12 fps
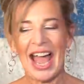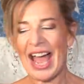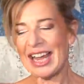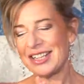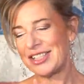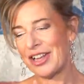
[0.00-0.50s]

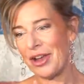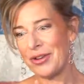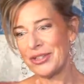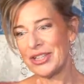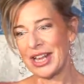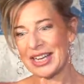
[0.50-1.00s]
And
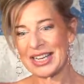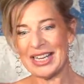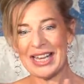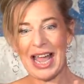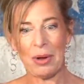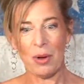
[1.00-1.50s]
so suddenly
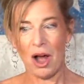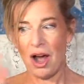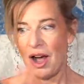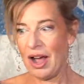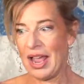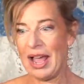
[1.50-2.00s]
now
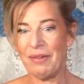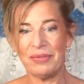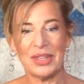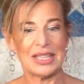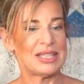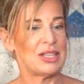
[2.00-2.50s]
I have
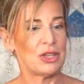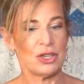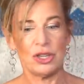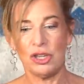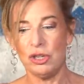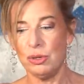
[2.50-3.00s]
this
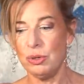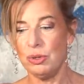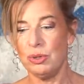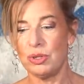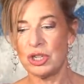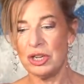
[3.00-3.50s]

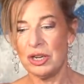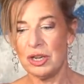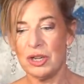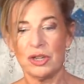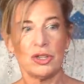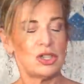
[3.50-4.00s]
huge
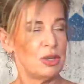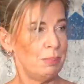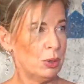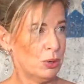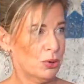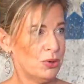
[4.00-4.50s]

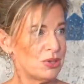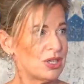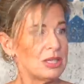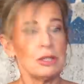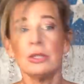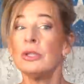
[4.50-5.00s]

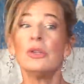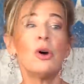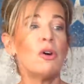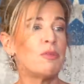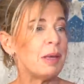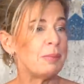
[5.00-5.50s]
support,
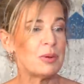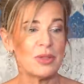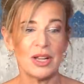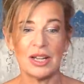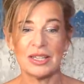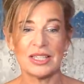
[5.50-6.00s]
not of people
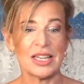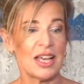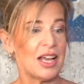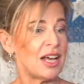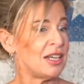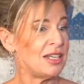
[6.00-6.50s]
that
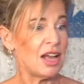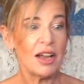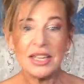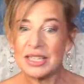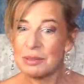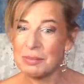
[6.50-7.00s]

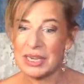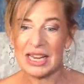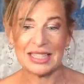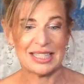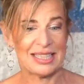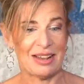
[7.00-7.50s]
like me
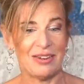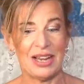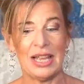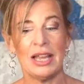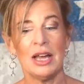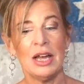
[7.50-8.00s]

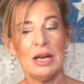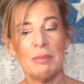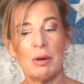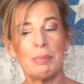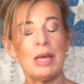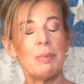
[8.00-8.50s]
necessarily,
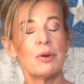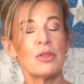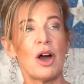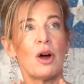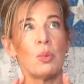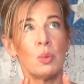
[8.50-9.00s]
but people
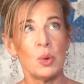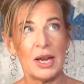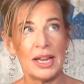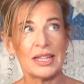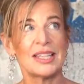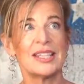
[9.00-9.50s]
that are
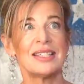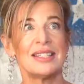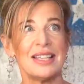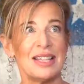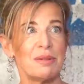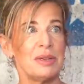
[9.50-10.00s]
willing to
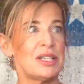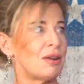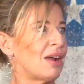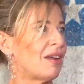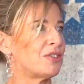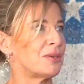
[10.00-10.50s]
see that we
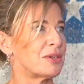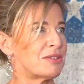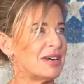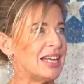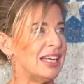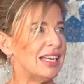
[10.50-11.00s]
don't have to
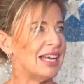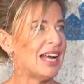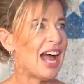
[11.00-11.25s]
agree.